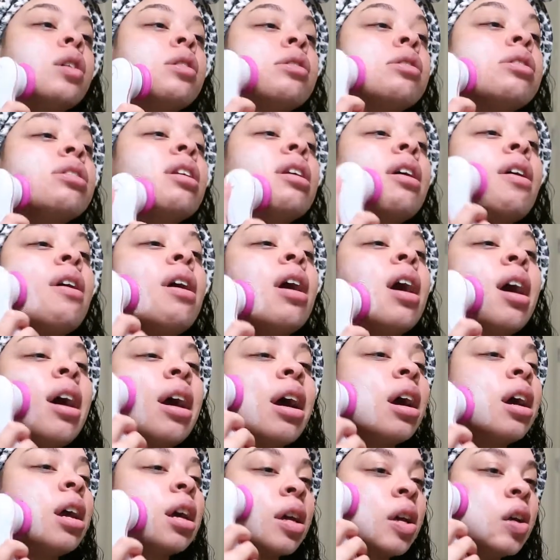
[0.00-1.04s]
Now,
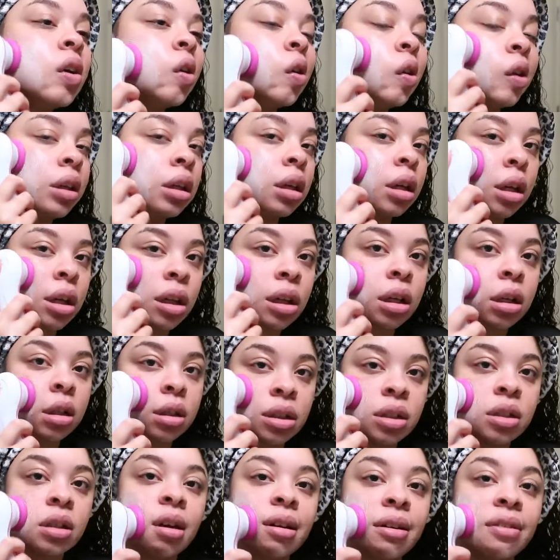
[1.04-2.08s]
I clean
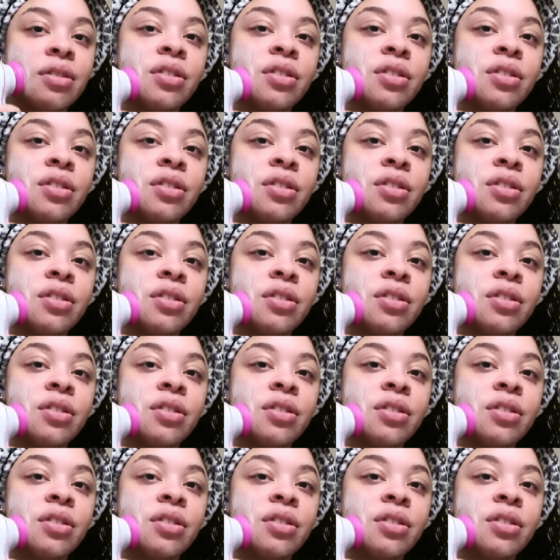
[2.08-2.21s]
this